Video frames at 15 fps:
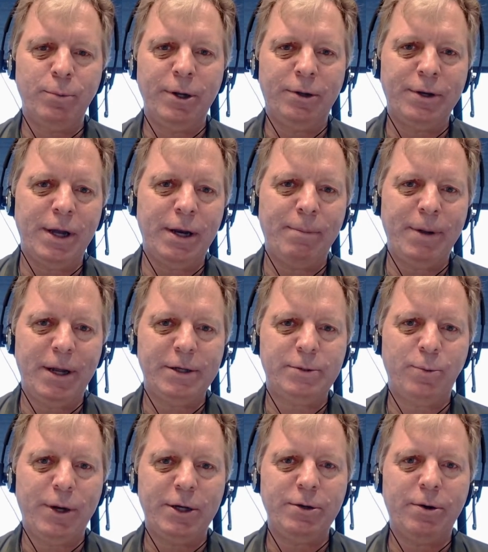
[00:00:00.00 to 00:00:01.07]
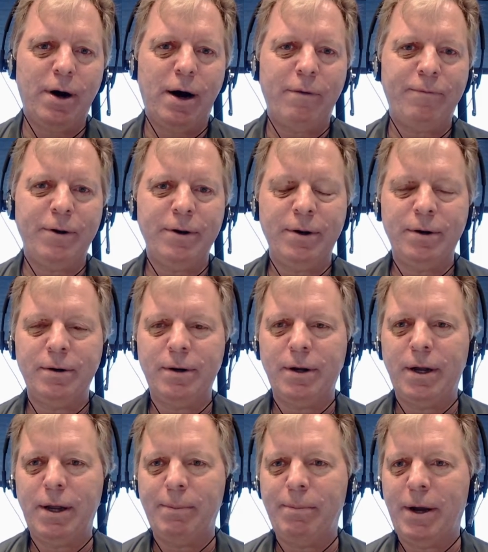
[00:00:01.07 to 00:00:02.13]
real database way too often, and
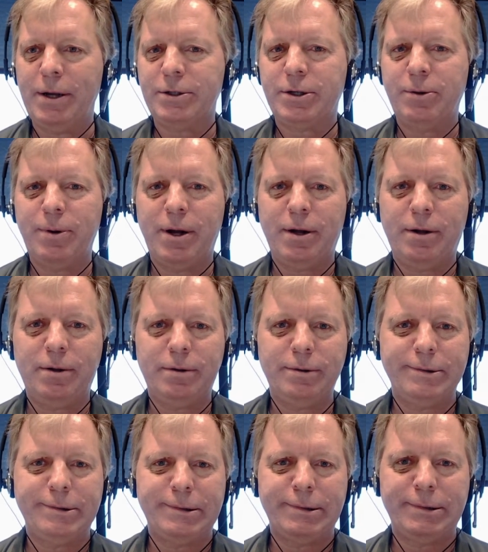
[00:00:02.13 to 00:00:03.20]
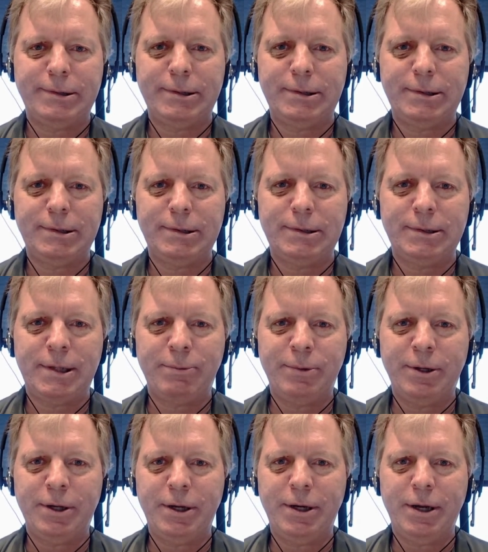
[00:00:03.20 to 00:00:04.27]
uh, MySQL, mm, not
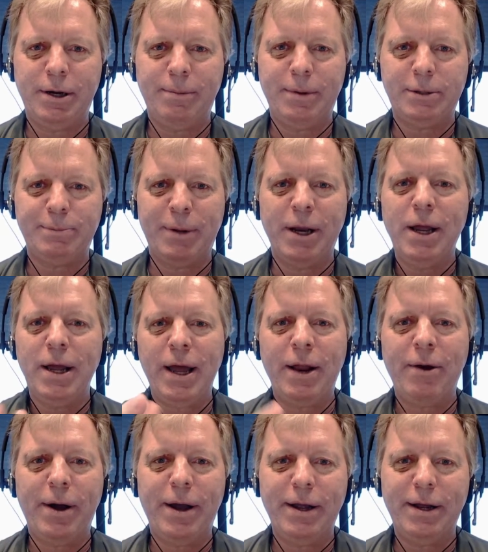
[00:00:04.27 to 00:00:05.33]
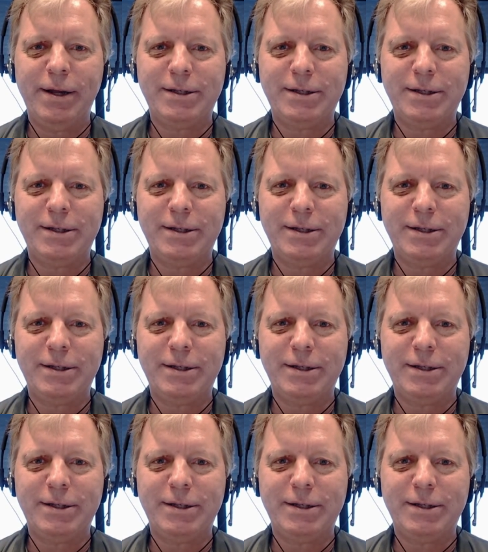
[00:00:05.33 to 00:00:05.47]
really a database, but anyway,